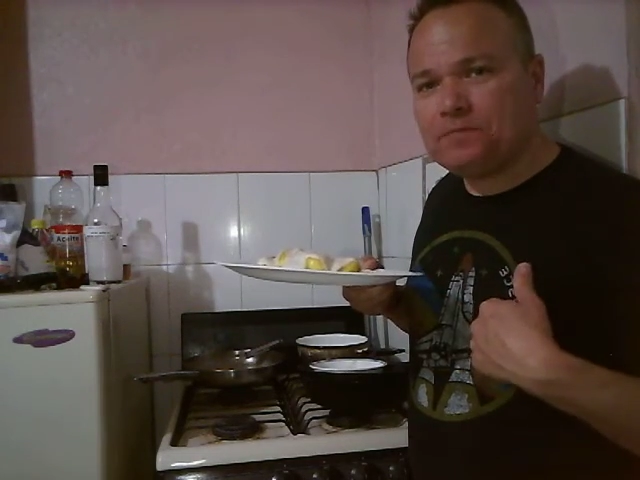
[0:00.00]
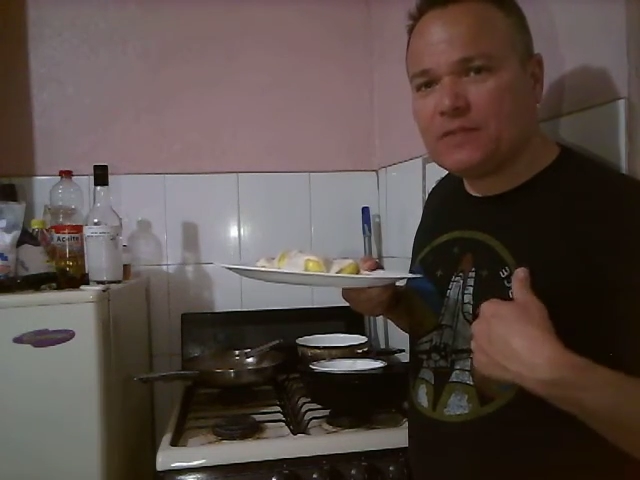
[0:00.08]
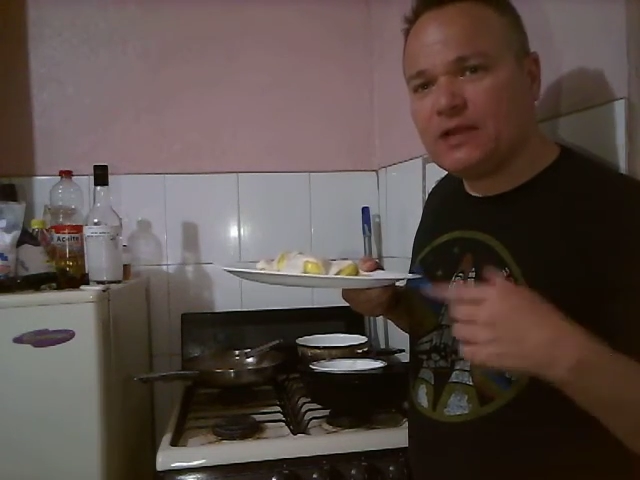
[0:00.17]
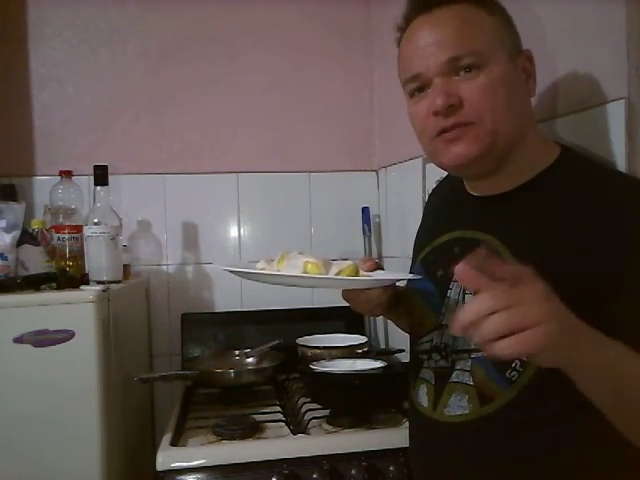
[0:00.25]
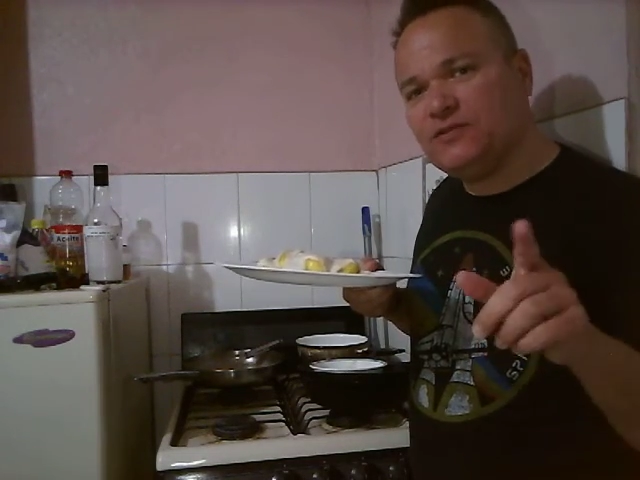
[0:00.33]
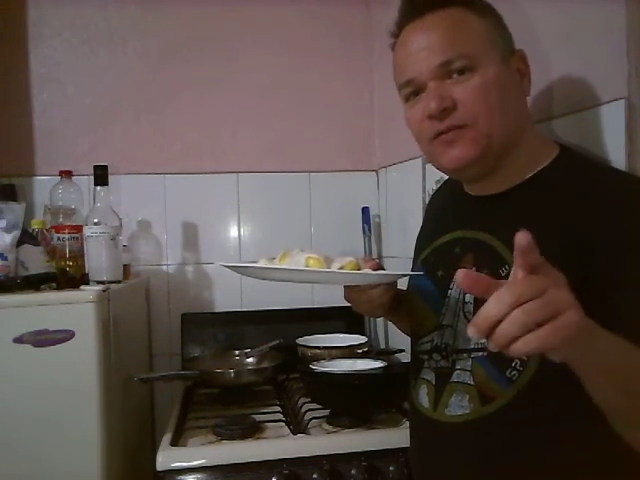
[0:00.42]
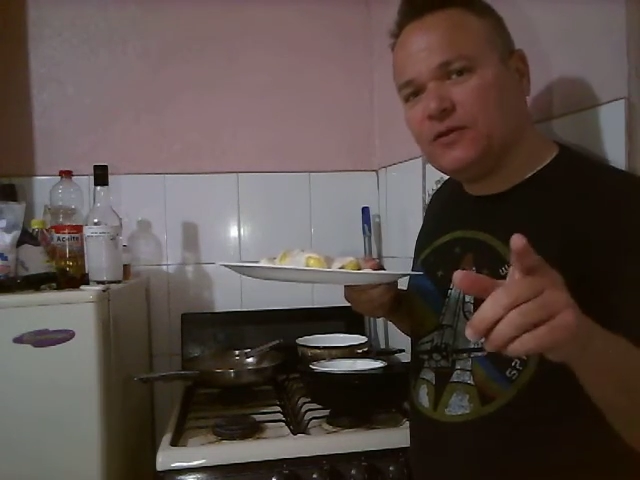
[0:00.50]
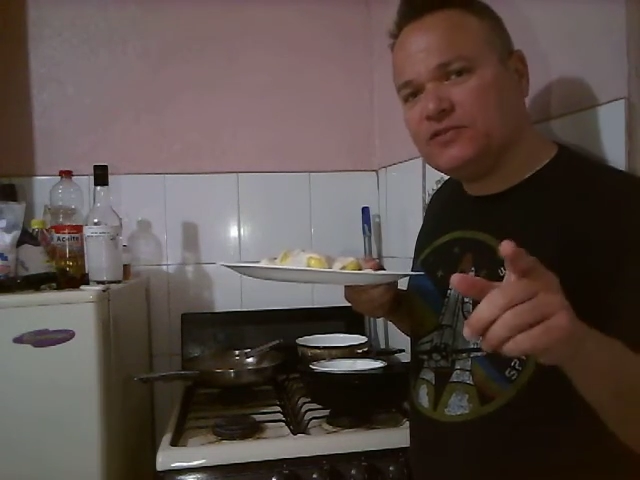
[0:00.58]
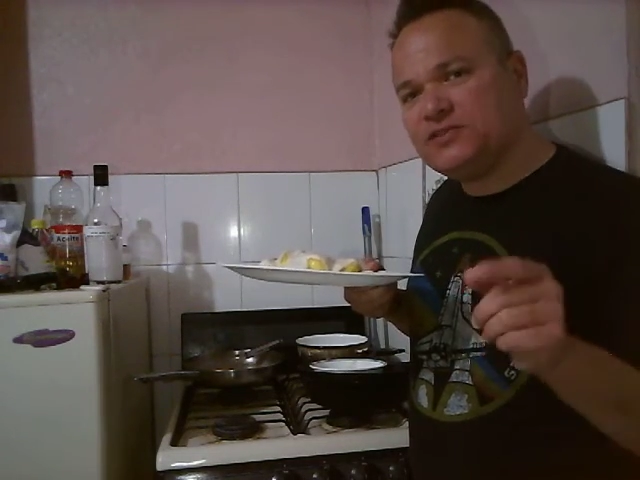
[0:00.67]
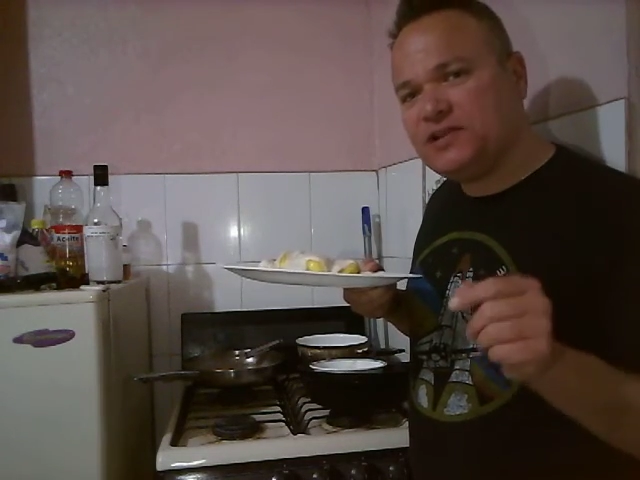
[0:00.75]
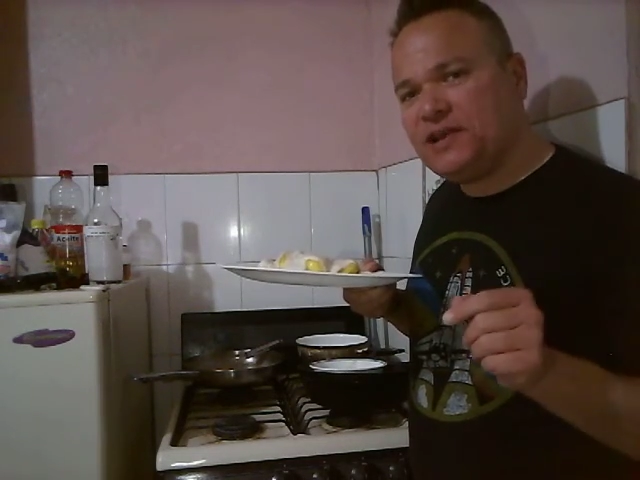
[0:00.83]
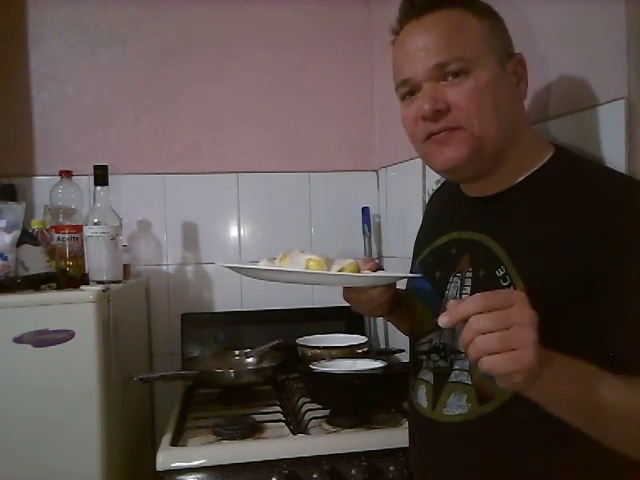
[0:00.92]
That's your verse
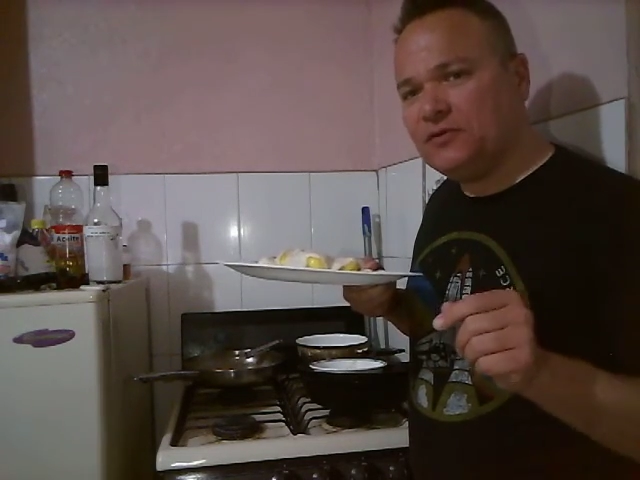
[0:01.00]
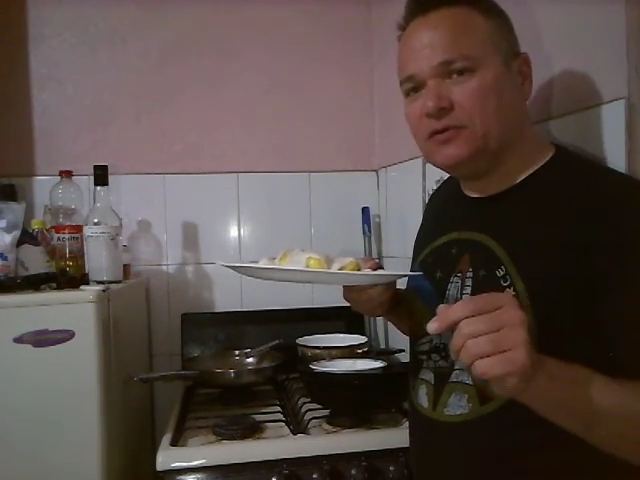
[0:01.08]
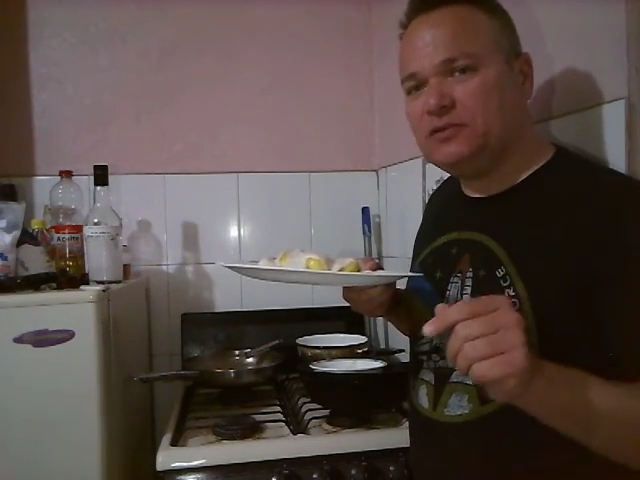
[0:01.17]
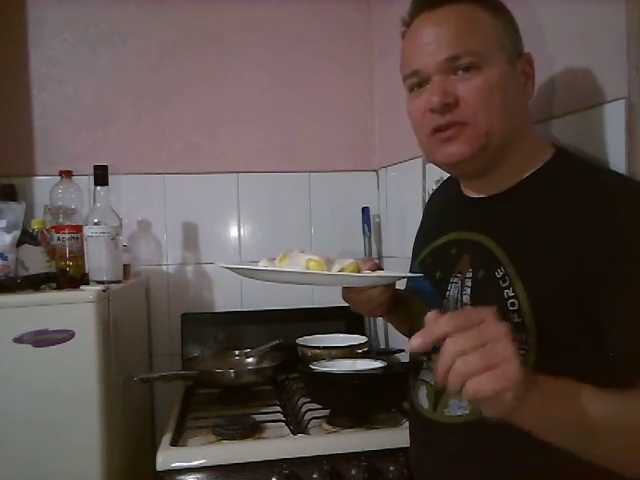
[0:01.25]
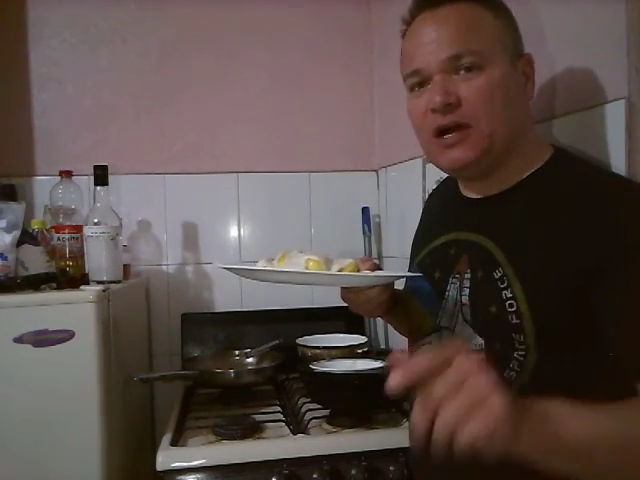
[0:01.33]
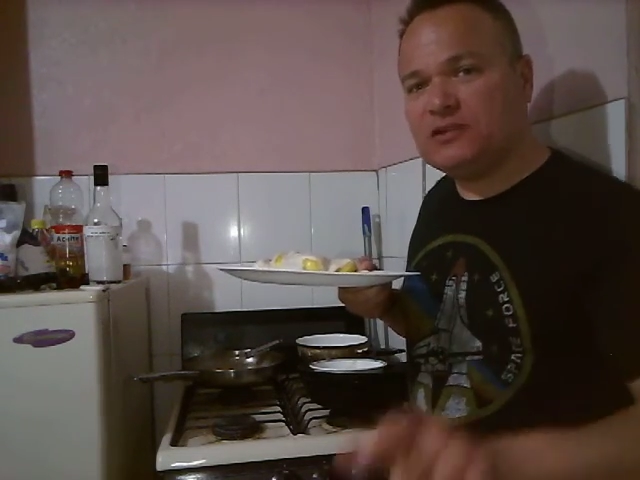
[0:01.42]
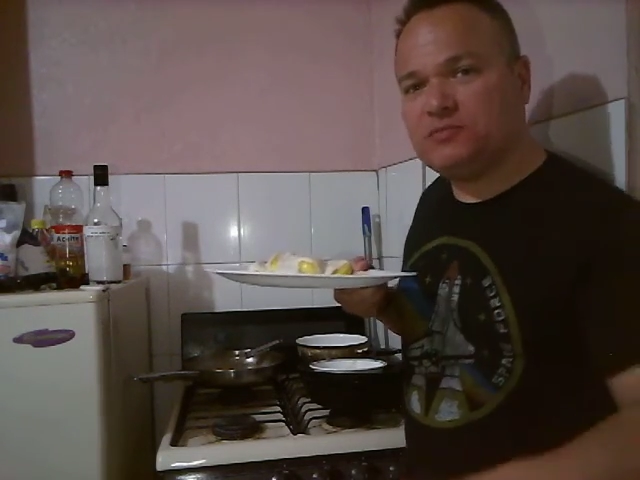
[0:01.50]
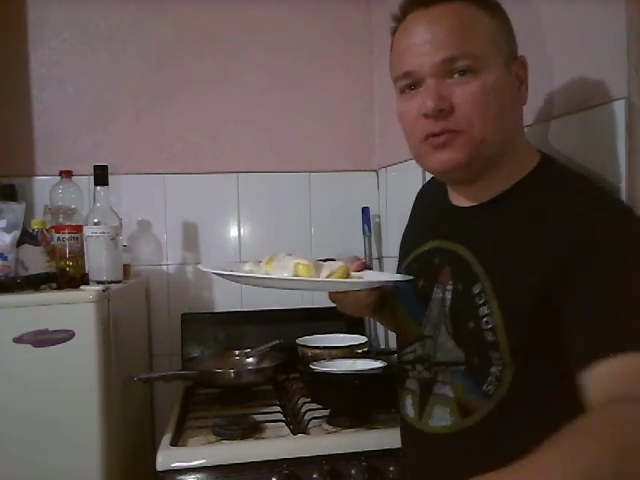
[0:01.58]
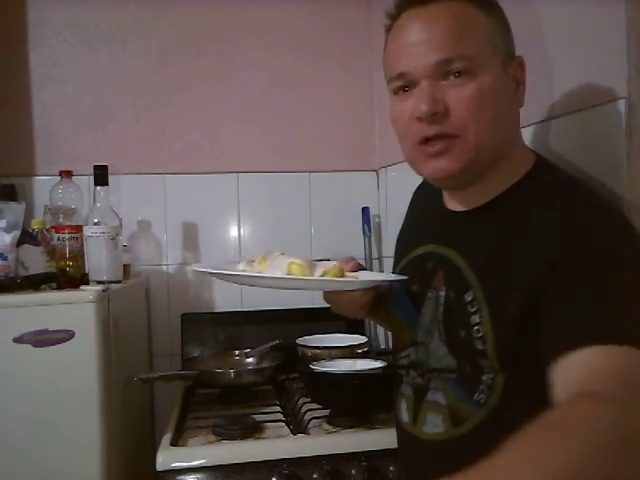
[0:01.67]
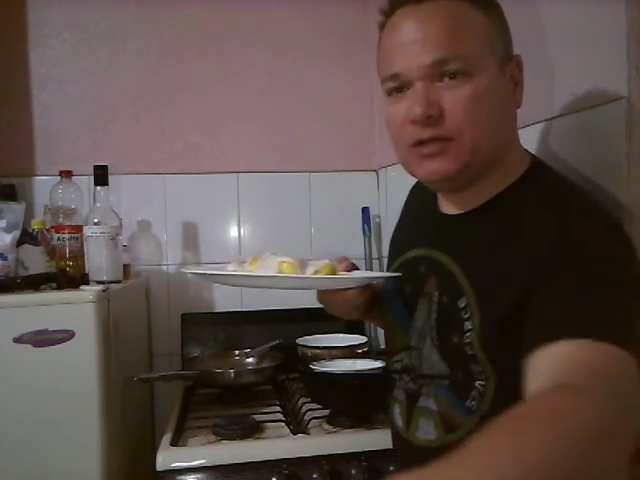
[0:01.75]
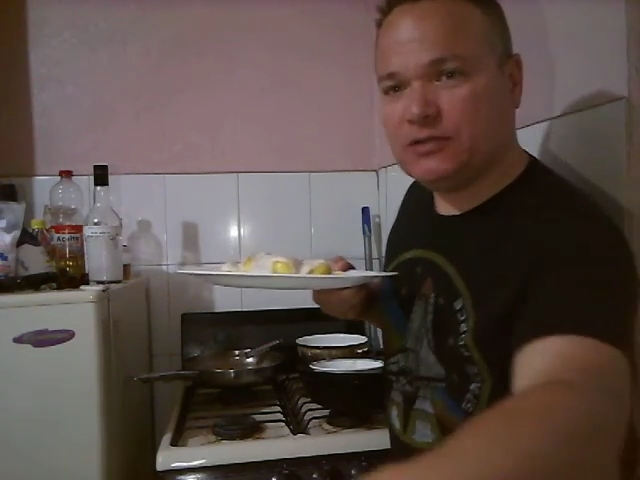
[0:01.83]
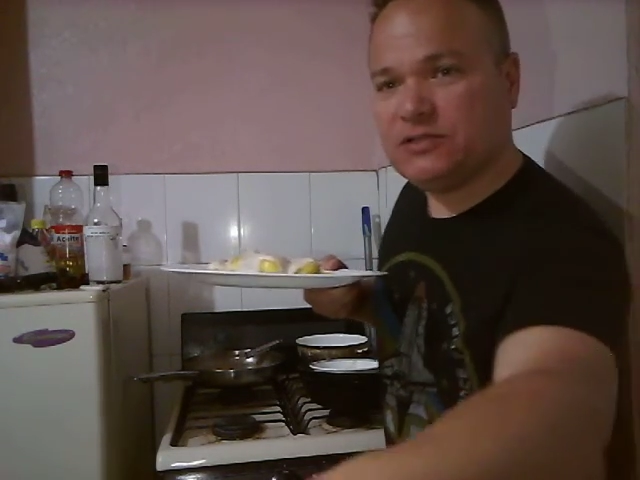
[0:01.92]
of the day for Gospel
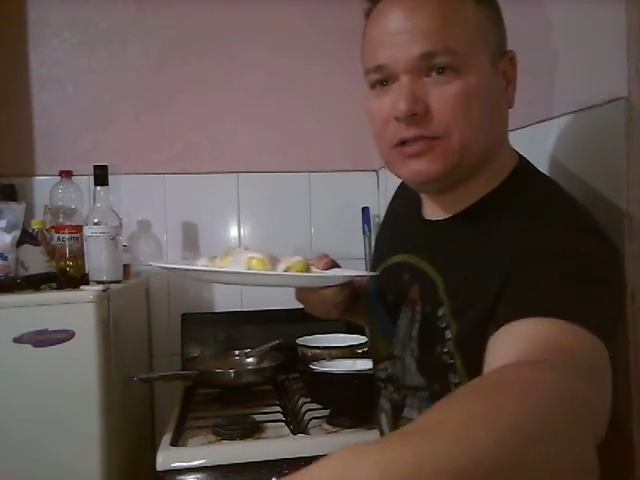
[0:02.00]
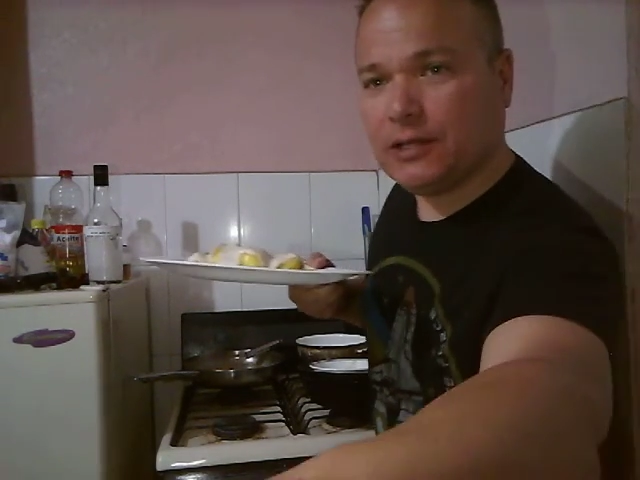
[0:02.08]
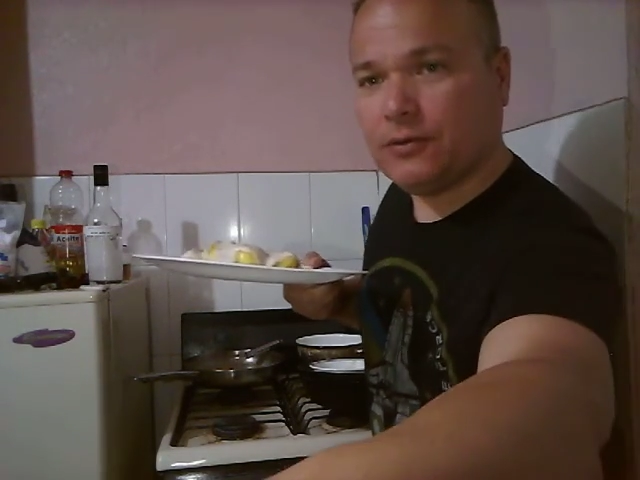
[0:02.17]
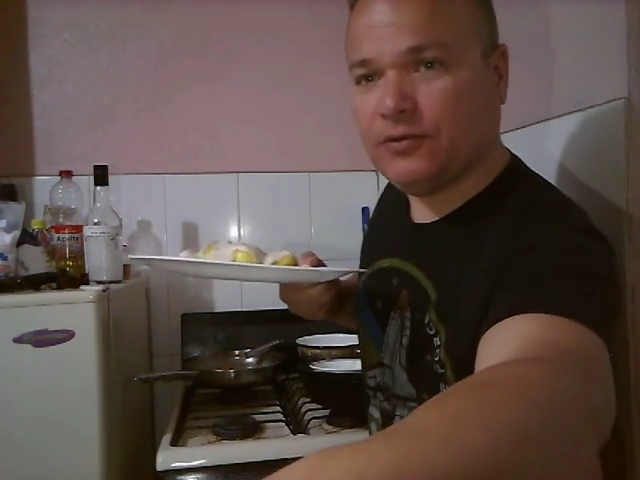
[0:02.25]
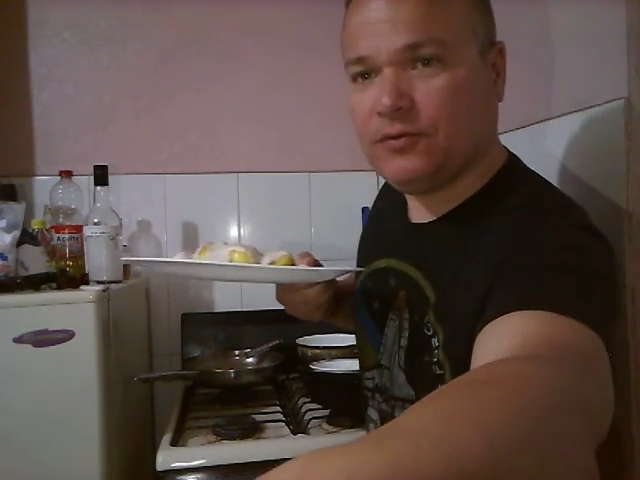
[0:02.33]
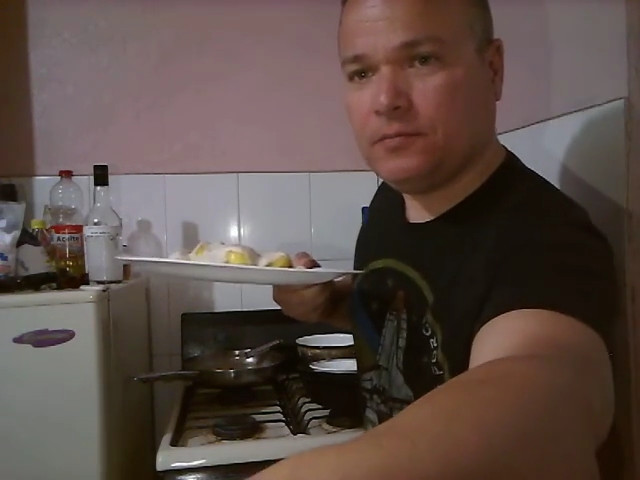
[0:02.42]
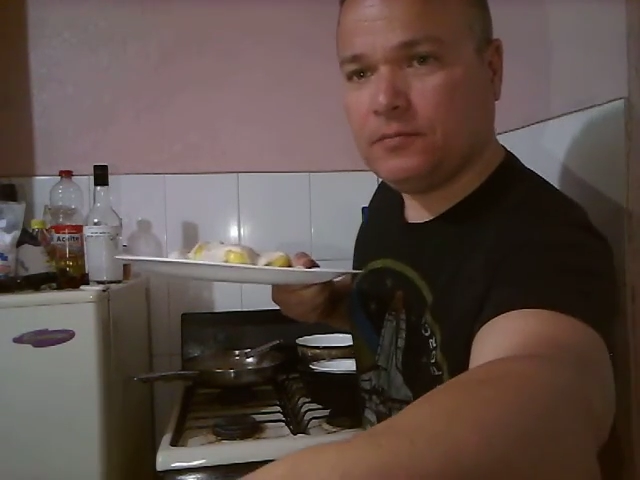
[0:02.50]
Gunslingers.